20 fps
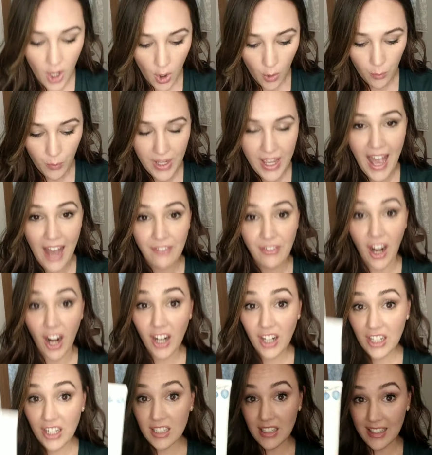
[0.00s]
We have
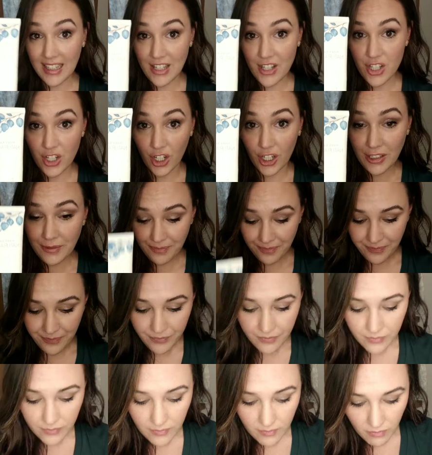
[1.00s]
our cleanser.
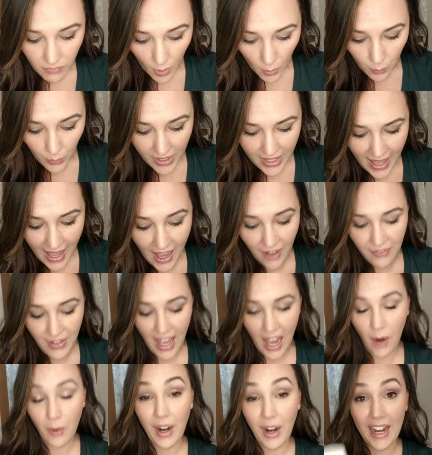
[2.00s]
We have
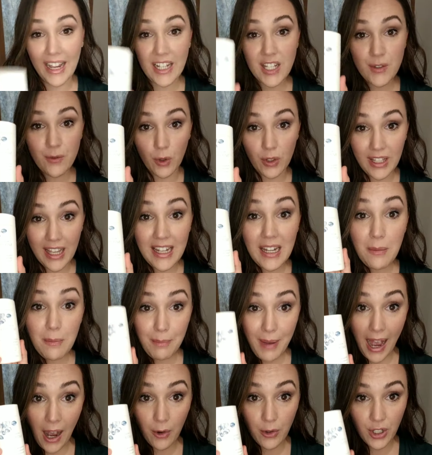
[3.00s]
our exfoliating
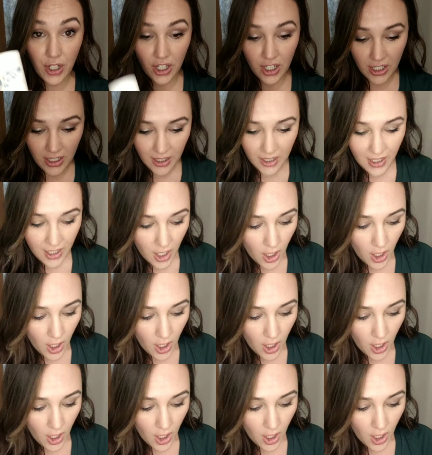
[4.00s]
powder,